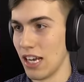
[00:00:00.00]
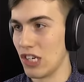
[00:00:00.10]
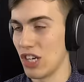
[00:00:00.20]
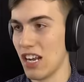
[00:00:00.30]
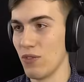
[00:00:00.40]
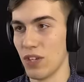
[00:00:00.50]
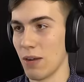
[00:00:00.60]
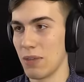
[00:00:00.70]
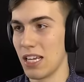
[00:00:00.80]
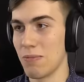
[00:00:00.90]
I shaved.
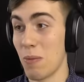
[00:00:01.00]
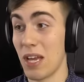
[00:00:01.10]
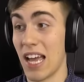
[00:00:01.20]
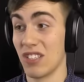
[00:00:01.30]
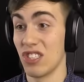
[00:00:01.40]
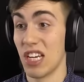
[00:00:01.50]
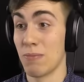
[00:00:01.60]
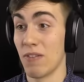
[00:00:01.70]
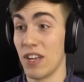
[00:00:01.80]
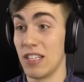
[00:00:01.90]
I'm thinking maybe I actually shaved
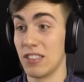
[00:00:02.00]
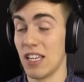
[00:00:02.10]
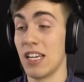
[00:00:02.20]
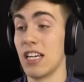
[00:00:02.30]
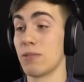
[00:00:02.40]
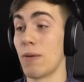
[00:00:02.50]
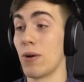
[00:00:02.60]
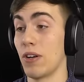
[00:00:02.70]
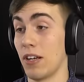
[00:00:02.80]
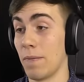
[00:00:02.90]
my face. And here's my
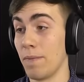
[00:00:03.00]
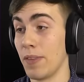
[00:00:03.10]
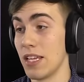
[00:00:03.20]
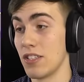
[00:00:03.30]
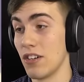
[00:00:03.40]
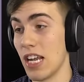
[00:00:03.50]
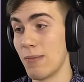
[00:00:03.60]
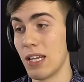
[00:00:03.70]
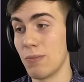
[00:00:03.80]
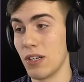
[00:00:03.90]
book. Is there a name
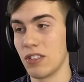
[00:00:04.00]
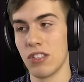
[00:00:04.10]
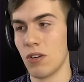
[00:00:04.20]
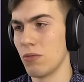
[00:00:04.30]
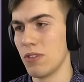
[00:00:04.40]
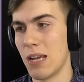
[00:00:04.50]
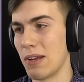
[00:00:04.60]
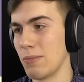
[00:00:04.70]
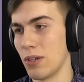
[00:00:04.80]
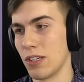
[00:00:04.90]
on the book? There's no name on
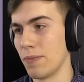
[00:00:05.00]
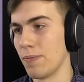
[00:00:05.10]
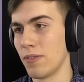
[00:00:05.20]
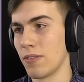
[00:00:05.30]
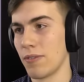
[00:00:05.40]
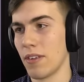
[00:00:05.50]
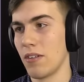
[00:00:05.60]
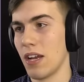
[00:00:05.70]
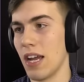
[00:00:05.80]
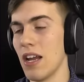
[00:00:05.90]
the book.
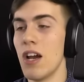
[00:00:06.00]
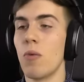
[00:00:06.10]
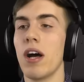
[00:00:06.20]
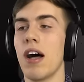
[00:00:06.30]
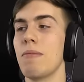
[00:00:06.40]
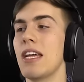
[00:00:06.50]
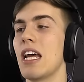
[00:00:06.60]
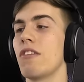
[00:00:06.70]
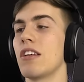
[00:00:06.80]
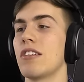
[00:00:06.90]
Okay. Well, I mean,
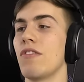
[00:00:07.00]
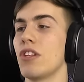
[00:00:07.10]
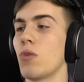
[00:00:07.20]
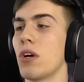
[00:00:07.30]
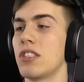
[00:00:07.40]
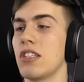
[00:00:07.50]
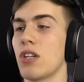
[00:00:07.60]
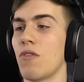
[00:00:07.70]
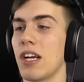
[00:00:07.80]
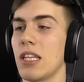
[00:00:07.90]
if the, if the door says
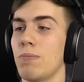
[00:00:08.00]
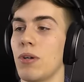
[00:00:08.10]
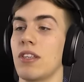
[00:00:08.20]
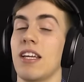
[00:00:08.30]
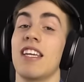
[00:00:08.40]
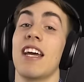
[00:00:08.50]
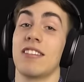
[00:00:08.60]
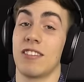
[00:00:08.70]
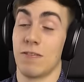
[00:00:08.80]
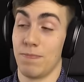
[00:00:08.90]
don't forget the book, then
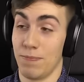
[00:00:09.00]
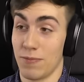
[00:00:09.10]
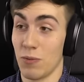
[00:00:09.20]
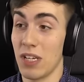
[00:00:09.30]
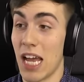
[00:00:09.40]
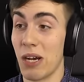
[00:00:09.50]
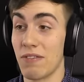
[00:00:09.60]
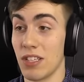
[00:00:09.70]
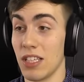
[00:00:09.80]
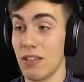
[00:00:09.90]
yes. We now
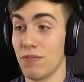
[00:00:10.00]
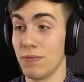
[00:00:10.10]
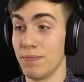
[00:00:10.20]
have to leave.